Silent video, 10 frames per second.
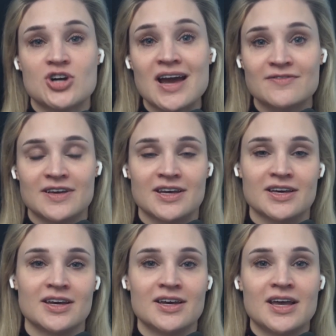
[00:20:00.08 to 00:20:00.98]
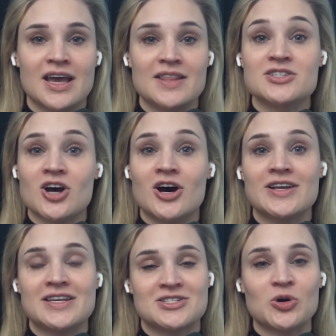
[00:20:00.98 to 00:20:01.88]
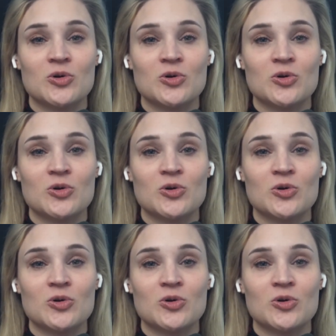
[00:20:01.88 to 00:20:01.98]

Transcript: traffic and this audience to